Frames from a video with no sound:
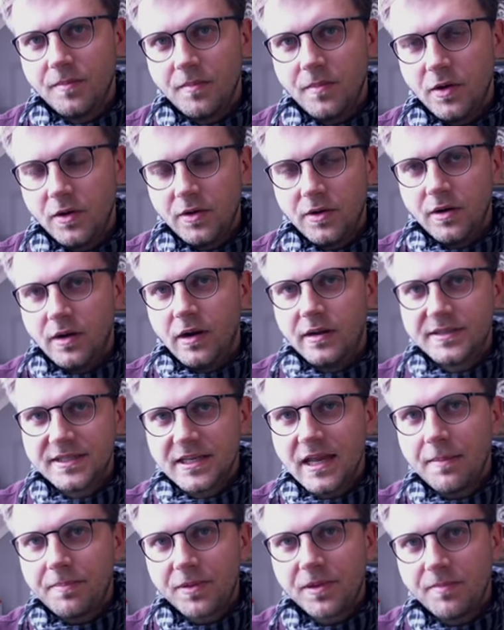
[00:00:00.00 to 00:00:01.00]
or
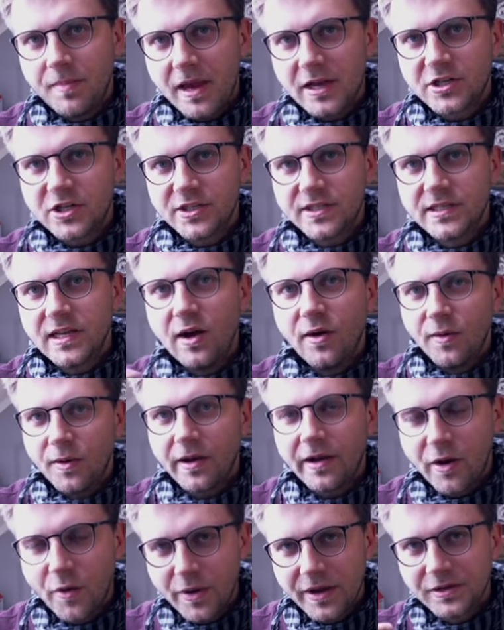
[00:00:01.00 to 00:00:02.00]
snapped mesh is now
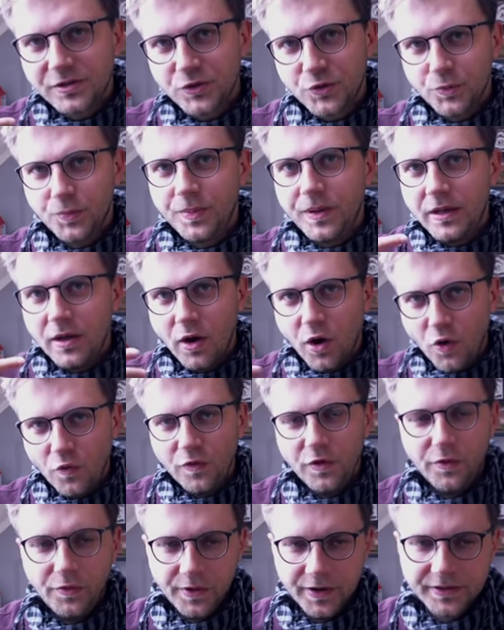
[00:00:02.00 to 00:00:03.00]
going to be
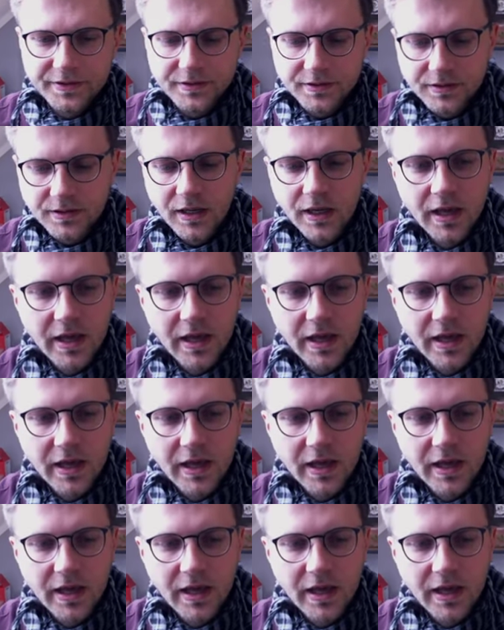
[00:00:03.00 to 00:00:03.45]
overwritten